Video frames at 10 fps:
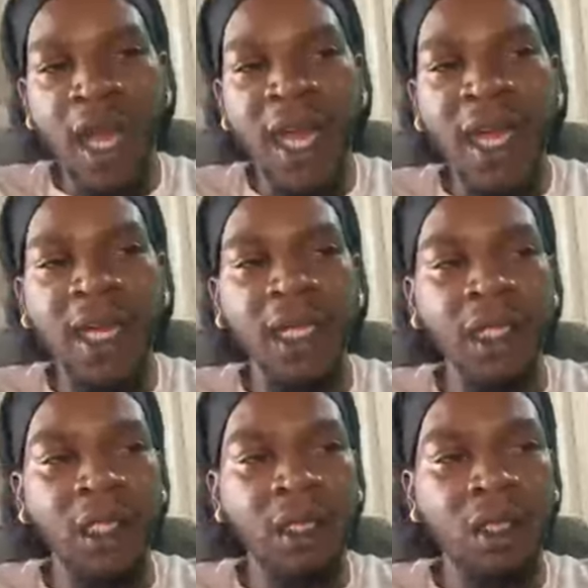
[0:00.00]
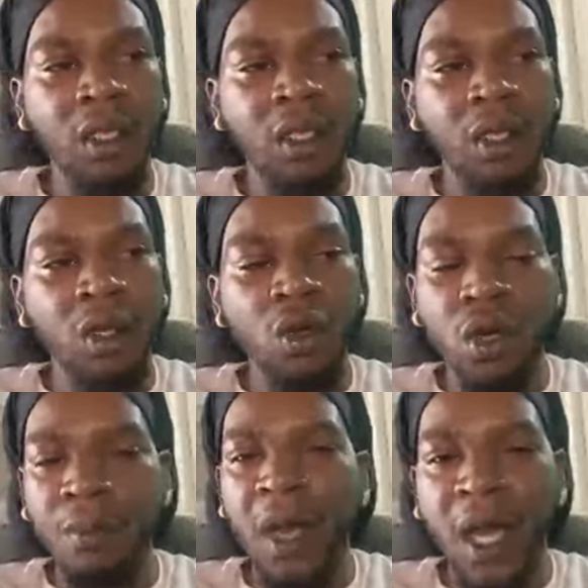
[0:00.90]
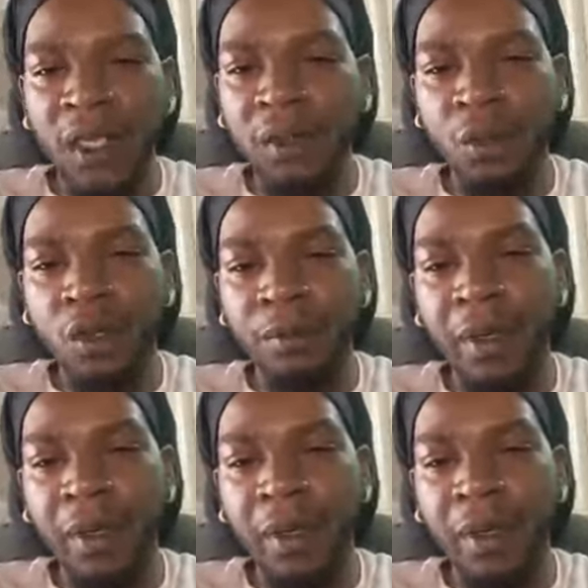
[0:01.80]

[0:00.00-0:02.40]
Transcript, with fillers: high or impossible to